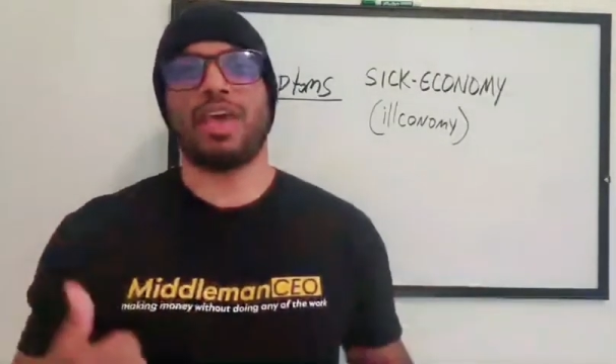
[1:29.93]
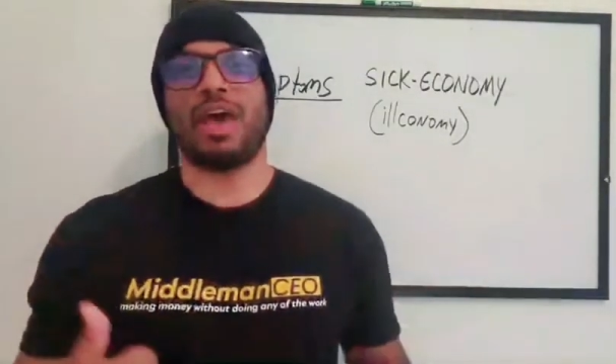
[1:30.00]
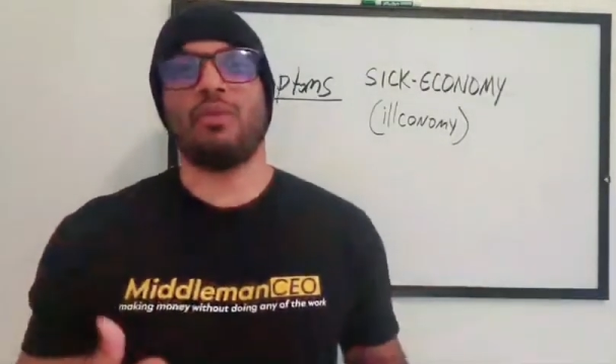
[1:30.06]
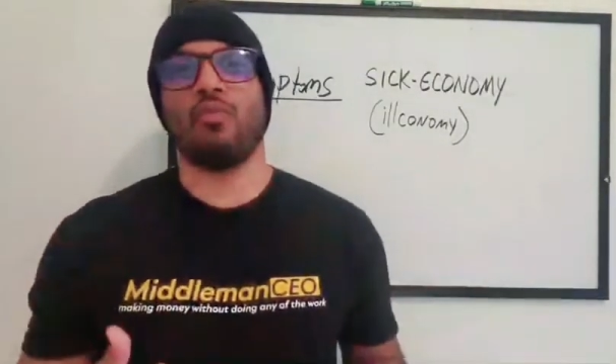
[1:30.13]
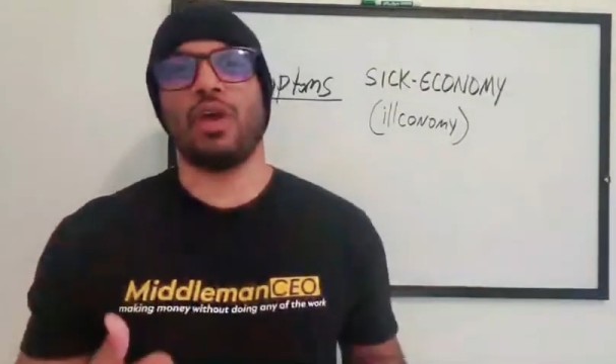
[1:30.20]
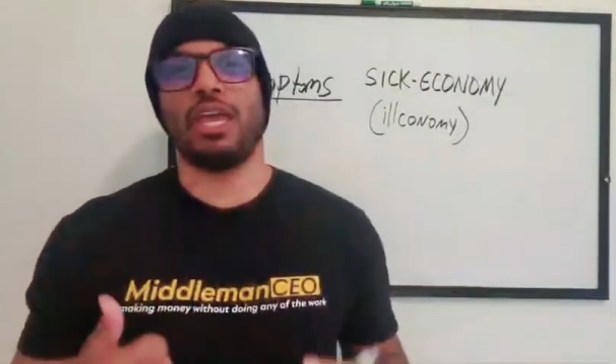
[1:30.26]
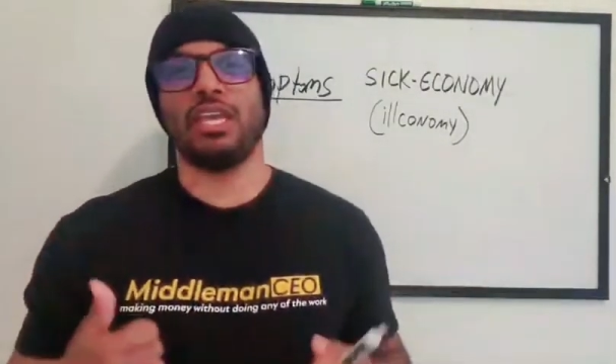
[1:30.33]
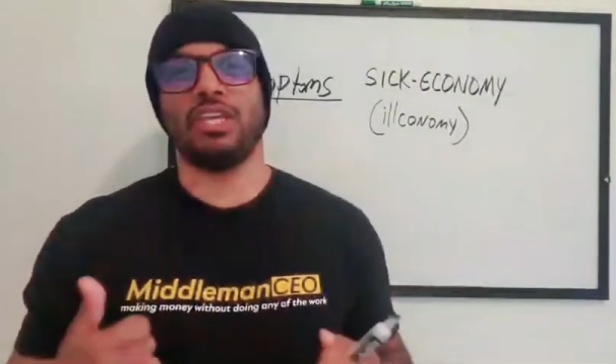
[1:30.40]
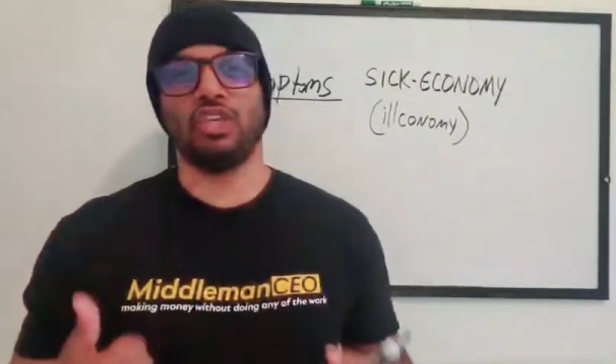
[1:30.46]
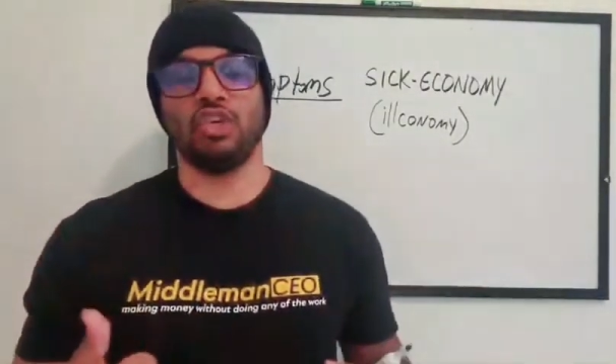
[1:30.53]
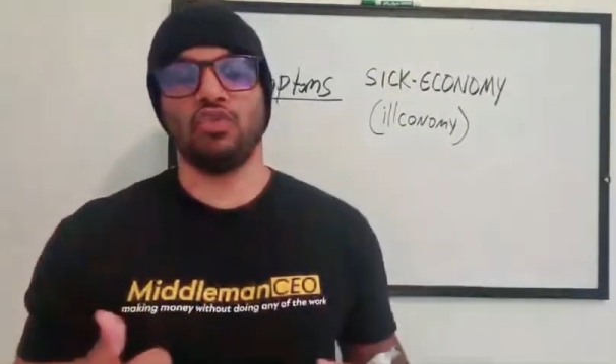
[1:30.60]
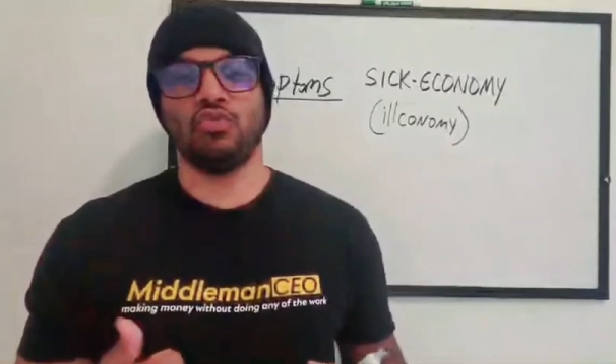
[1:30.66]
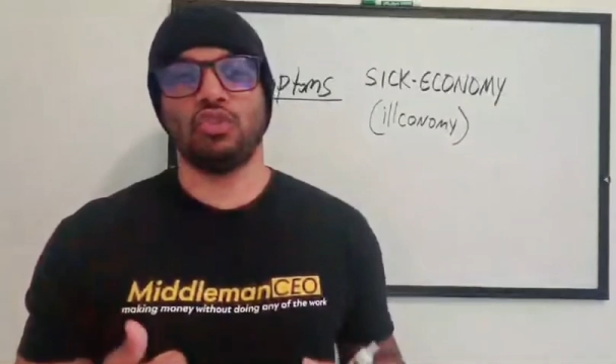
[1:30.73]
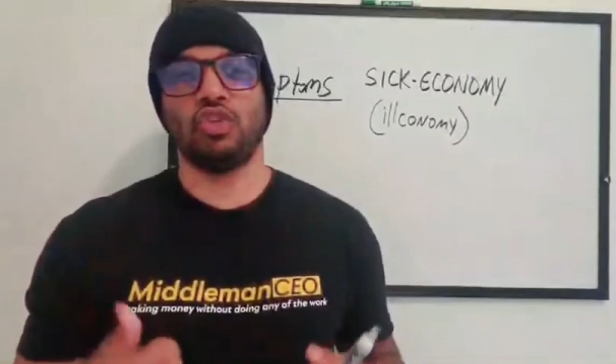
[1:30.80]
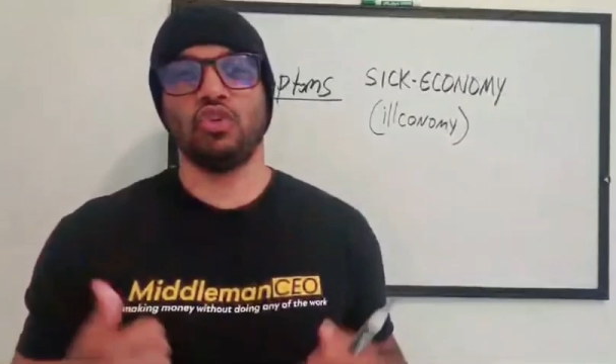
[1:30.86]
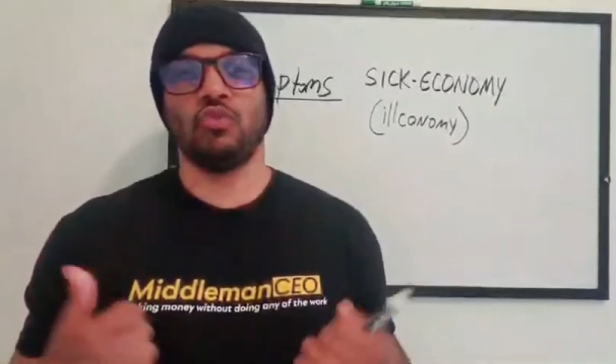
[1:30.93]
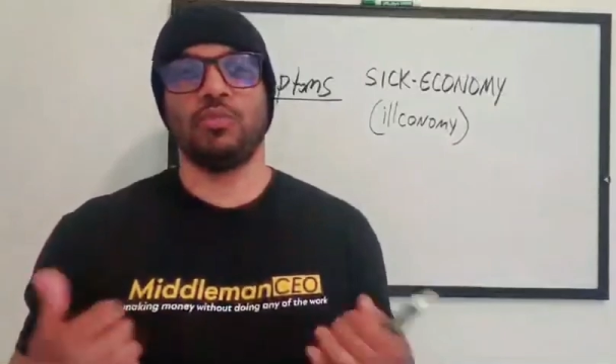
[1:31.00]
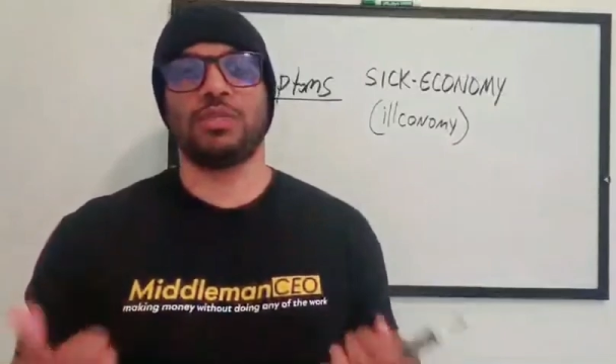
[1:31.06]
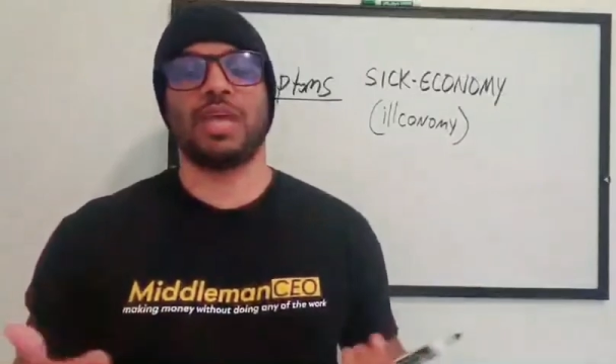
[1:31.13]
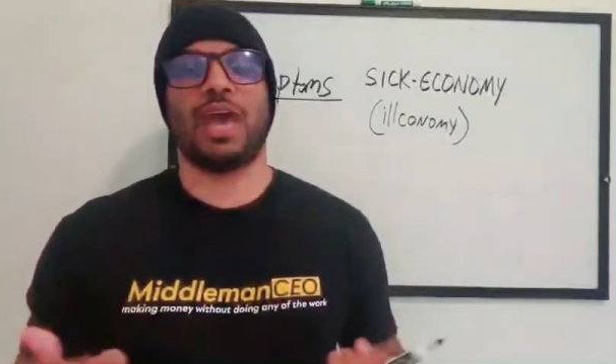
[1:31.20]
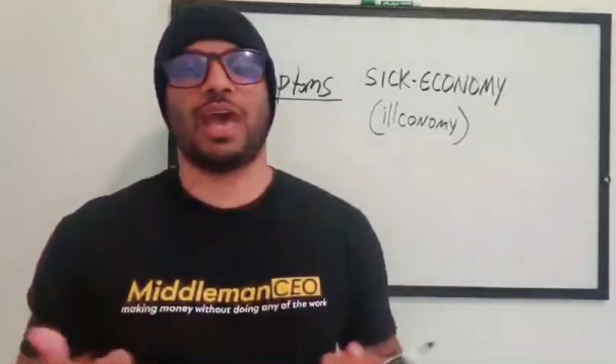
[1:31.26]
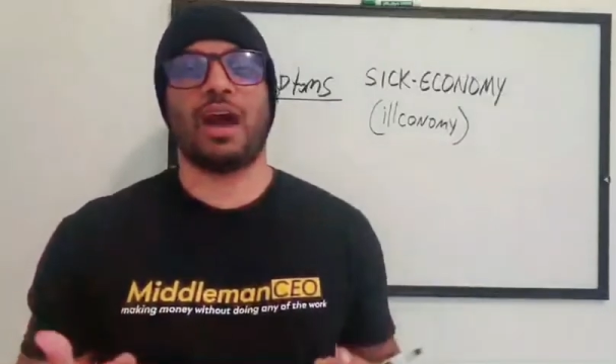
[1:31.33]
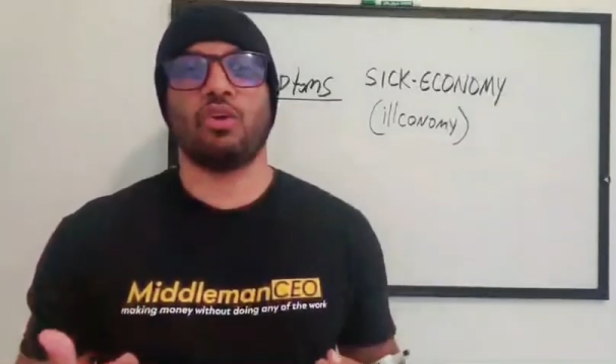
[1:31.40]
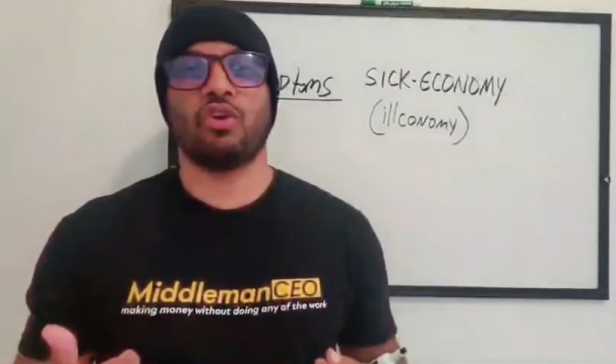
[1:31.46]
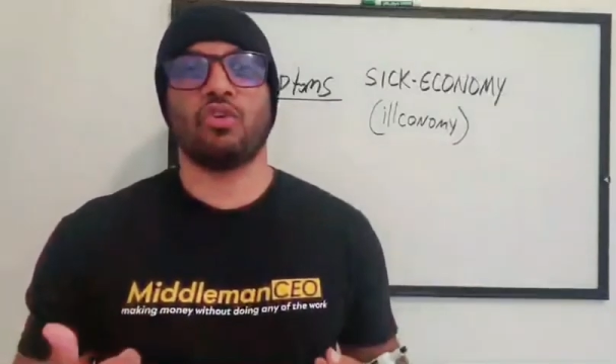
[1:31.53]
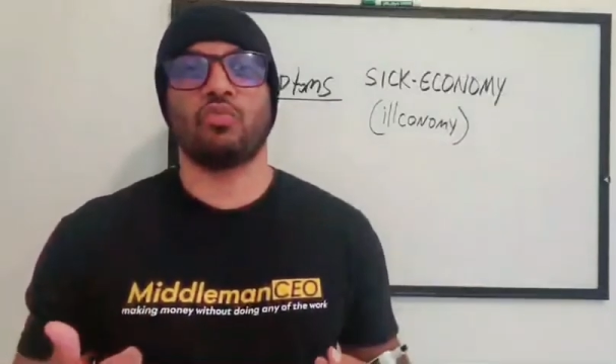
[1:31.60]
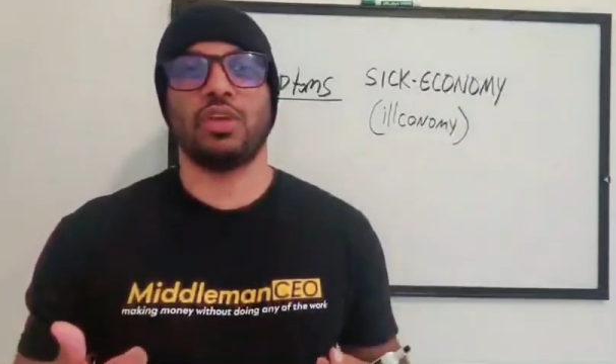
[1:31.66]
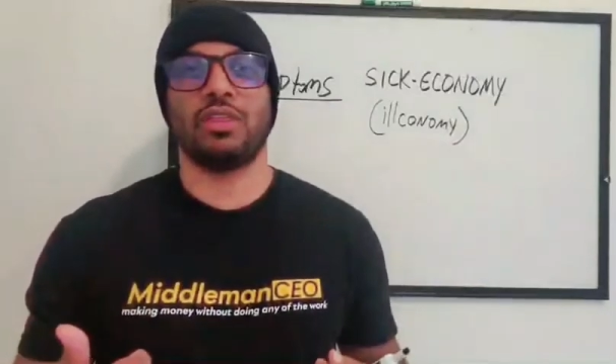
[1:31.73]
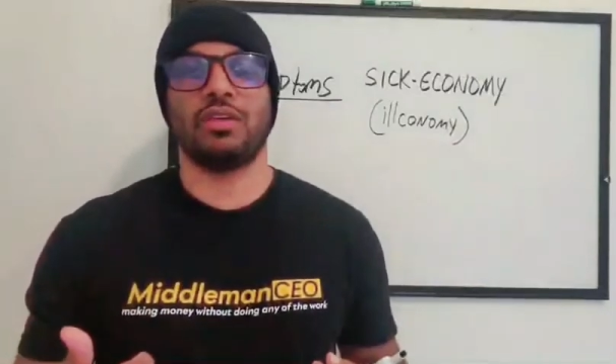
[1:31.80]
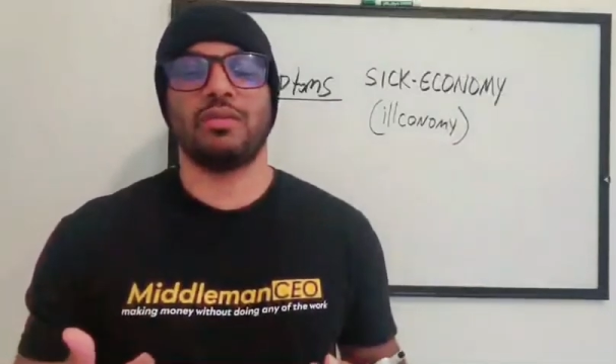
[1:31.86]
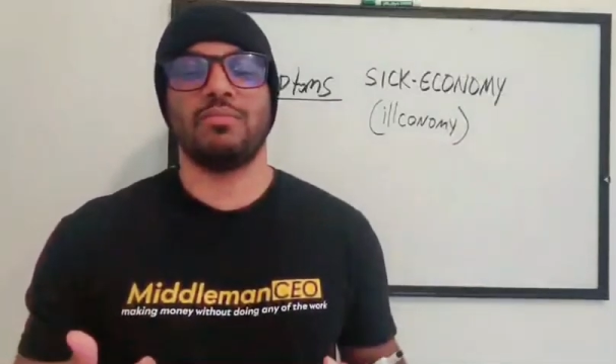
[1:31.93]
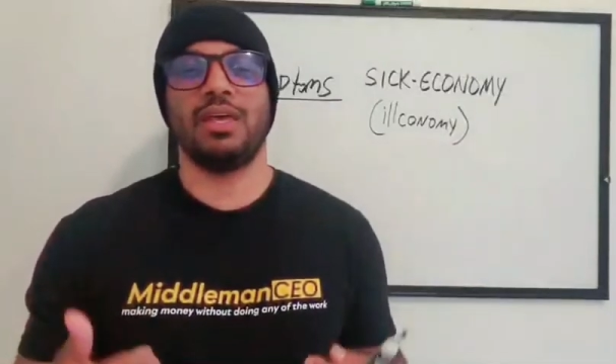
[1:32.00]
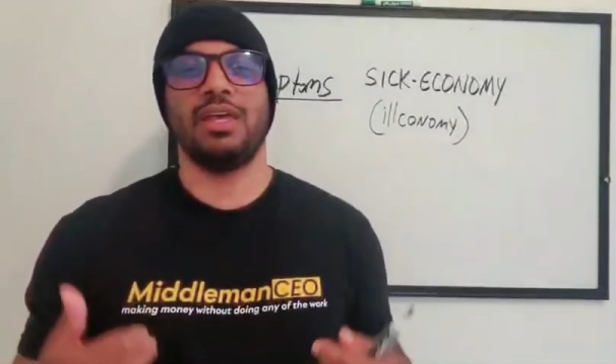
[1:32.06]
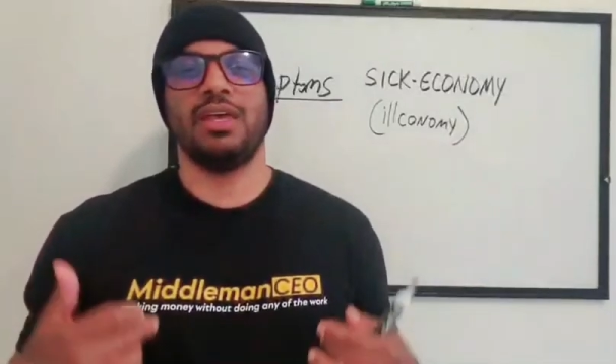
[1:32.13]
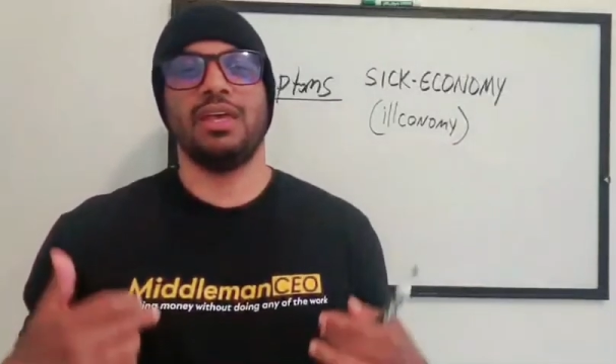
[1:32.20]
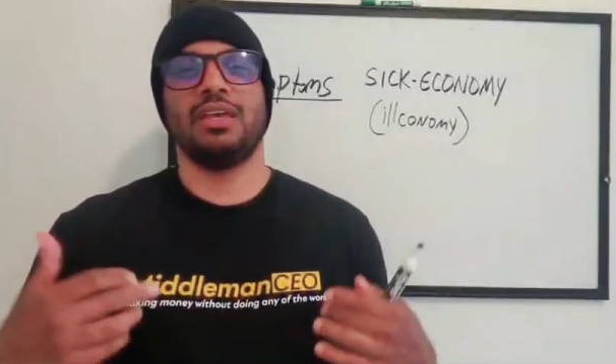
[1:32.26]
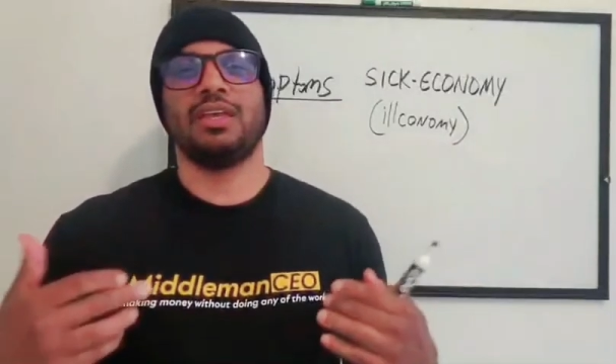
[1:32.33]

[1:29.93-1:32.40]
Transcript: That way, YouTube's algorithm